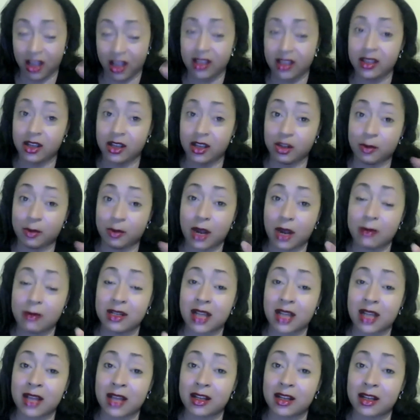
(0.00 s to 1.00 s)
Yeah, you're probably
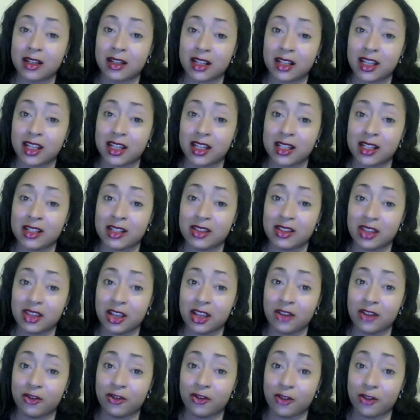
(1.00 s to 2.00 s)
not going to get
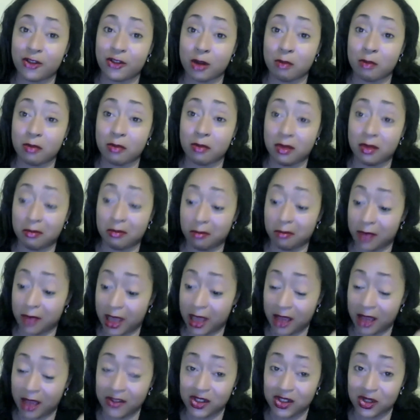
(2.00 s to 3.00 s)
anything from
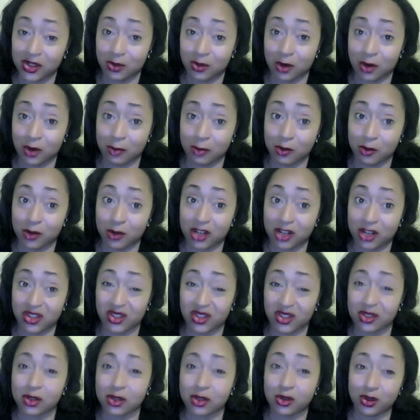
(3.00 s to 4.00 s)
Evanston
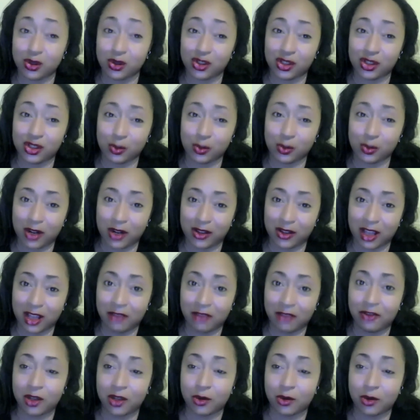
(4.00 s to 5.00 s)
reparations. So you just wait on
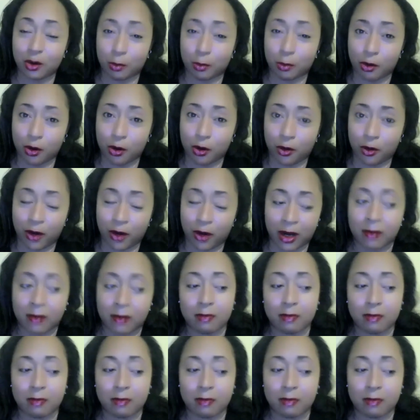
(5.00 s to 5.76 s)
that federal program.